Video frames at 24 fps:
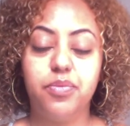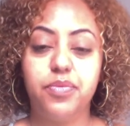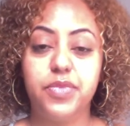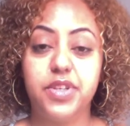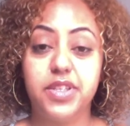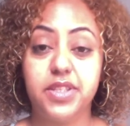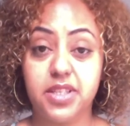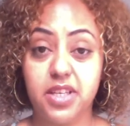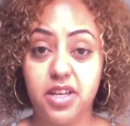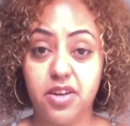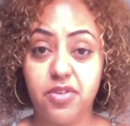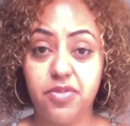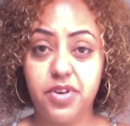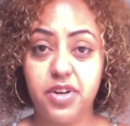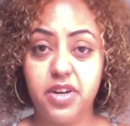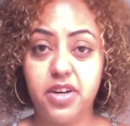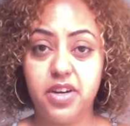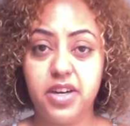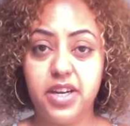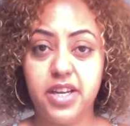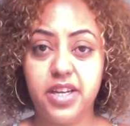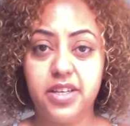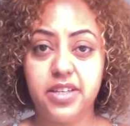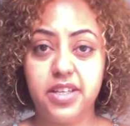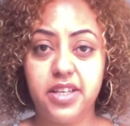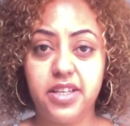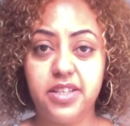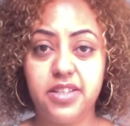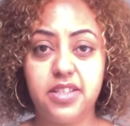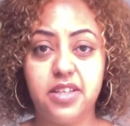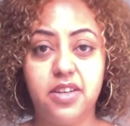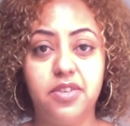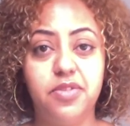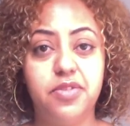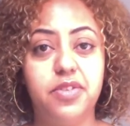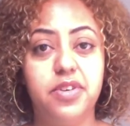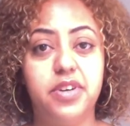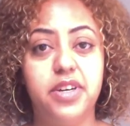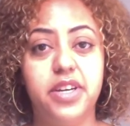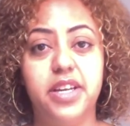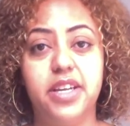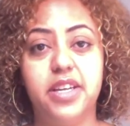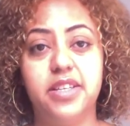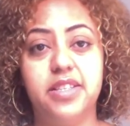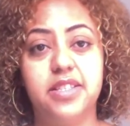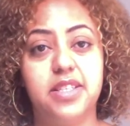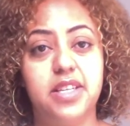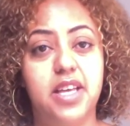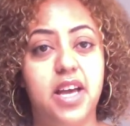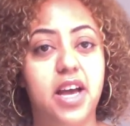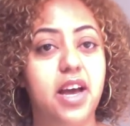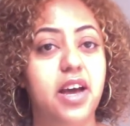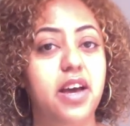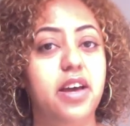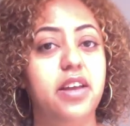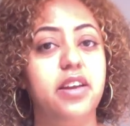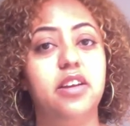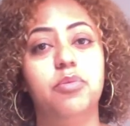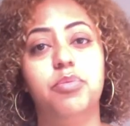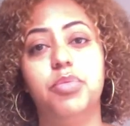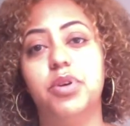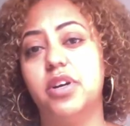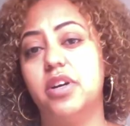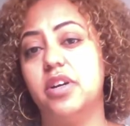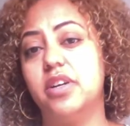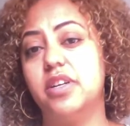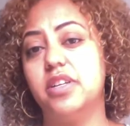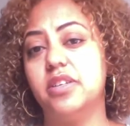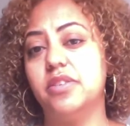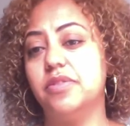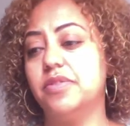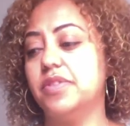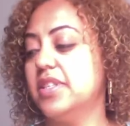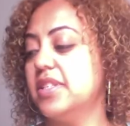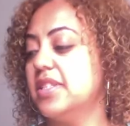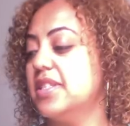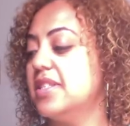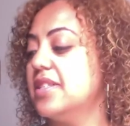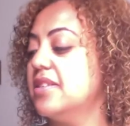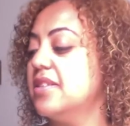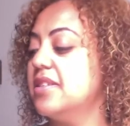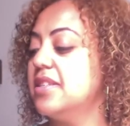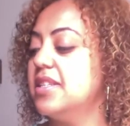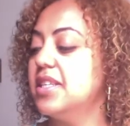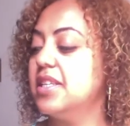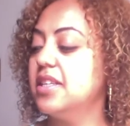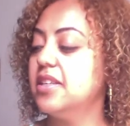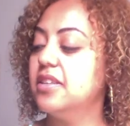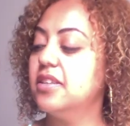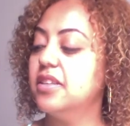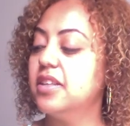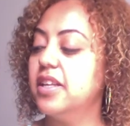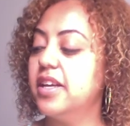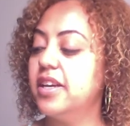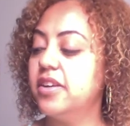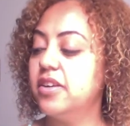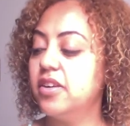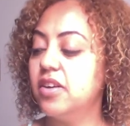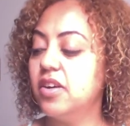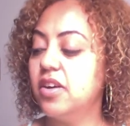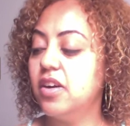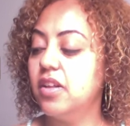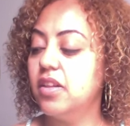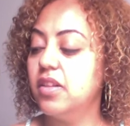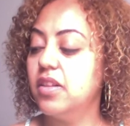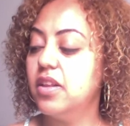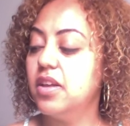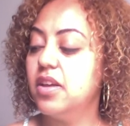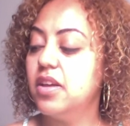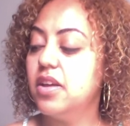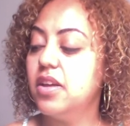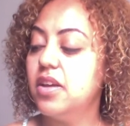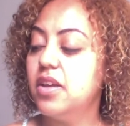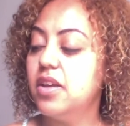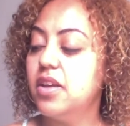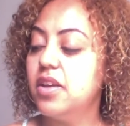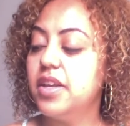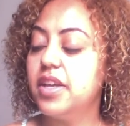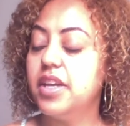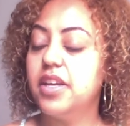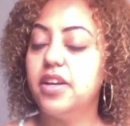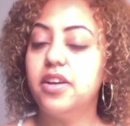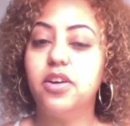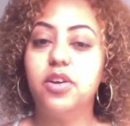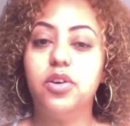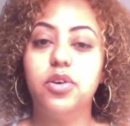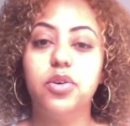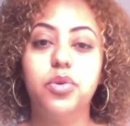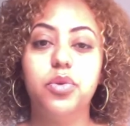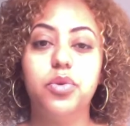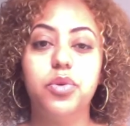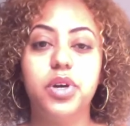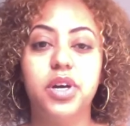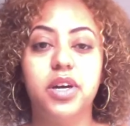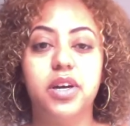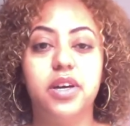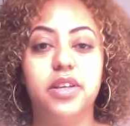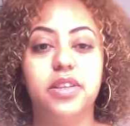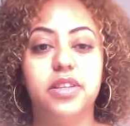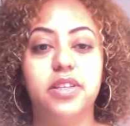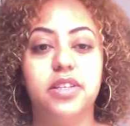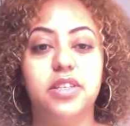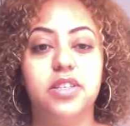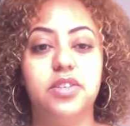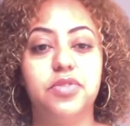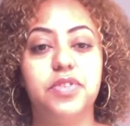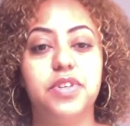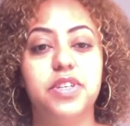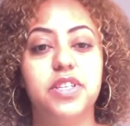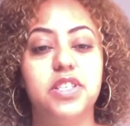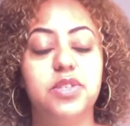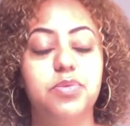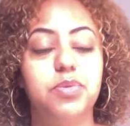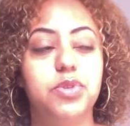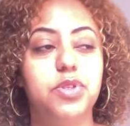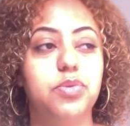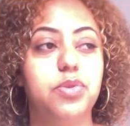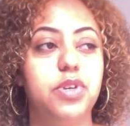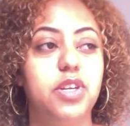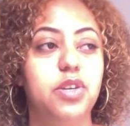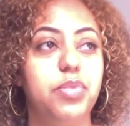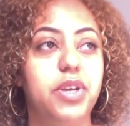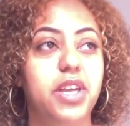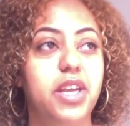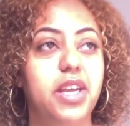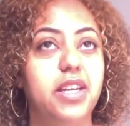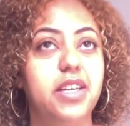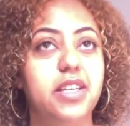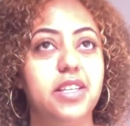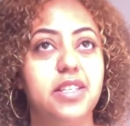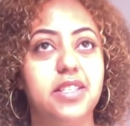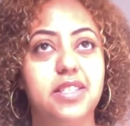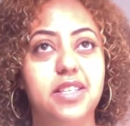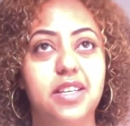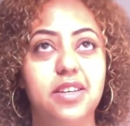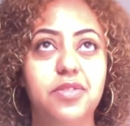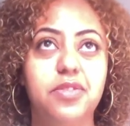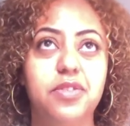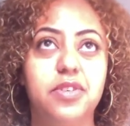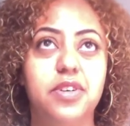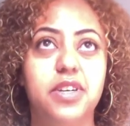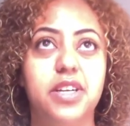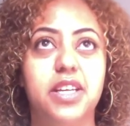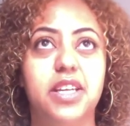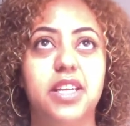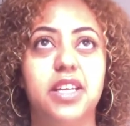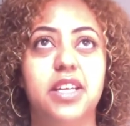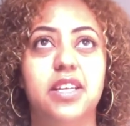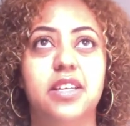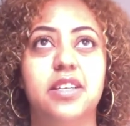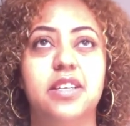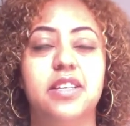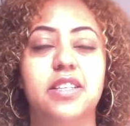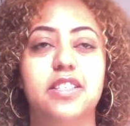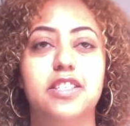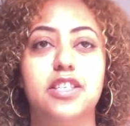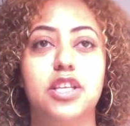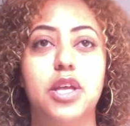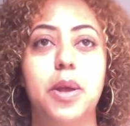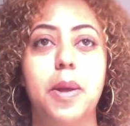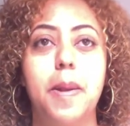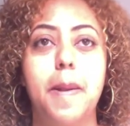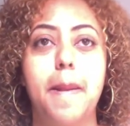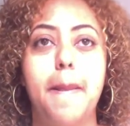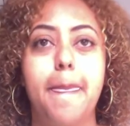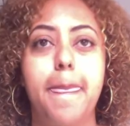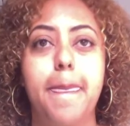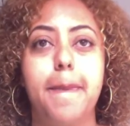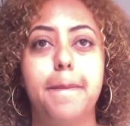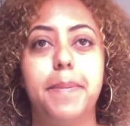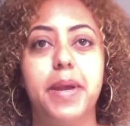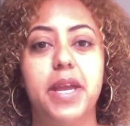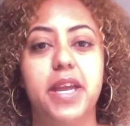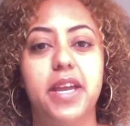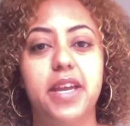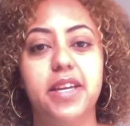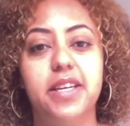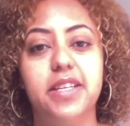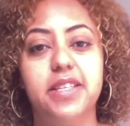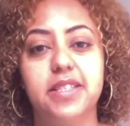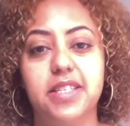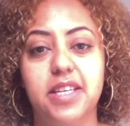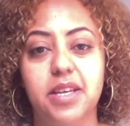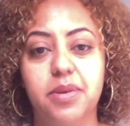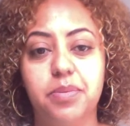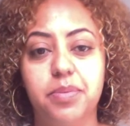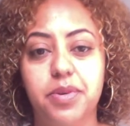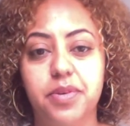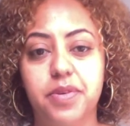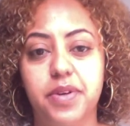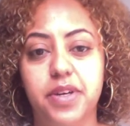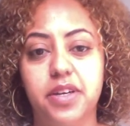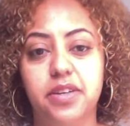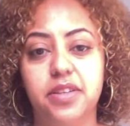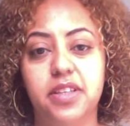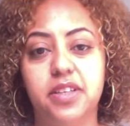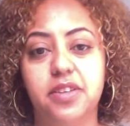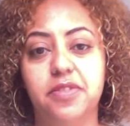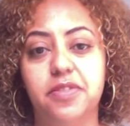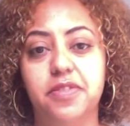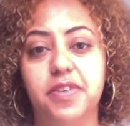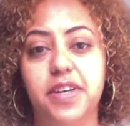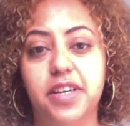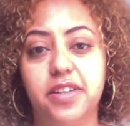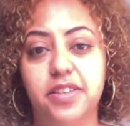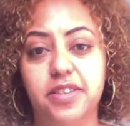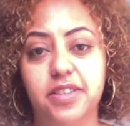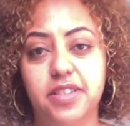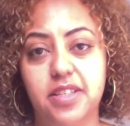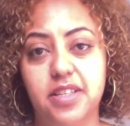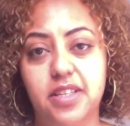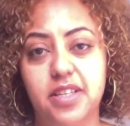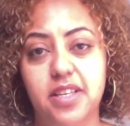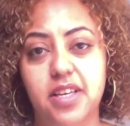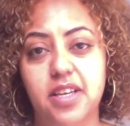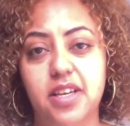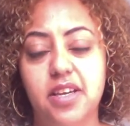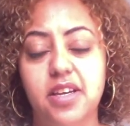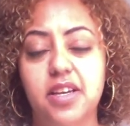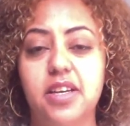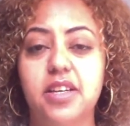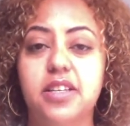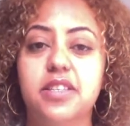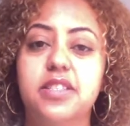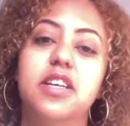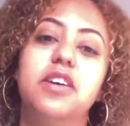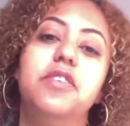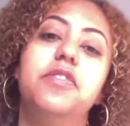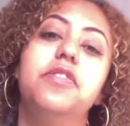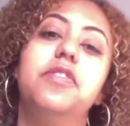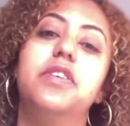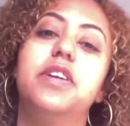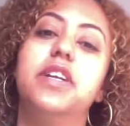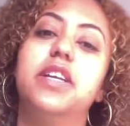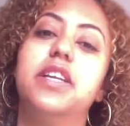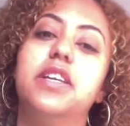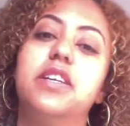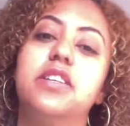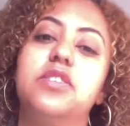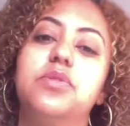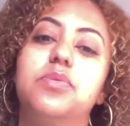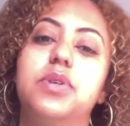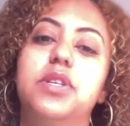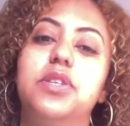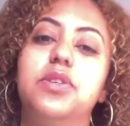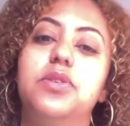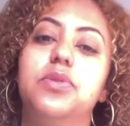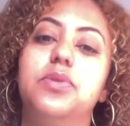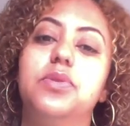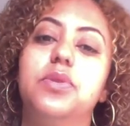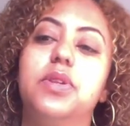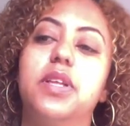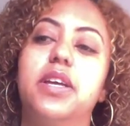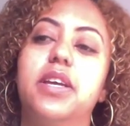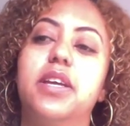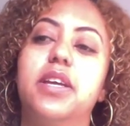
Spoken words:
suffer, and suffering is not a part of this deal at all. The difference between pain and suffering is pain is temporarily felt. Suffering is when you